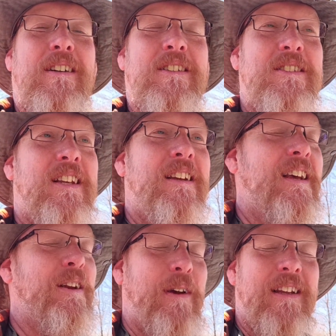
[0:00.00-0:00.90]
Because
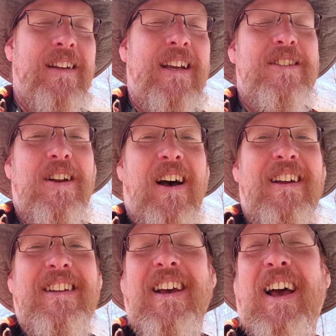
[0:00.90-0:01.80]
anyway, it's not.
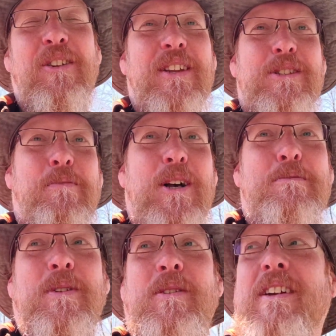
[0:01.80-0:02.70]
I don't think it's
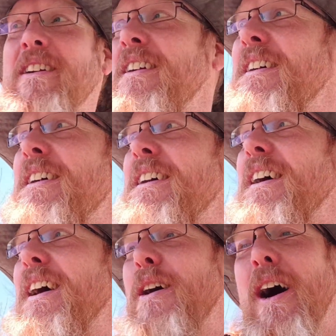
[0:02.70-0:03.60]
possible out here.
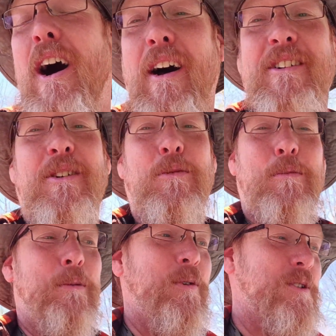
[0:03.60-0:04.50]
100 would
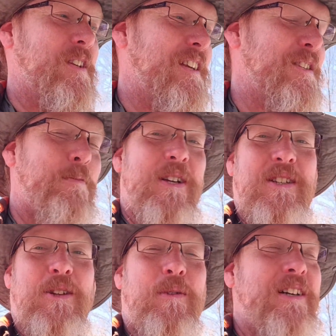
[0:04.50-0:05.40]
be pushing it, especially
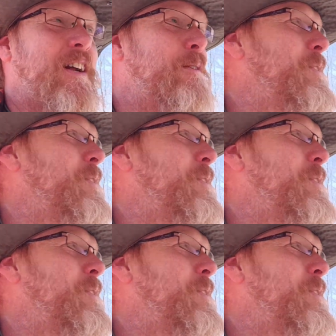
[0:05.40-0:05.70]
in the wintertime.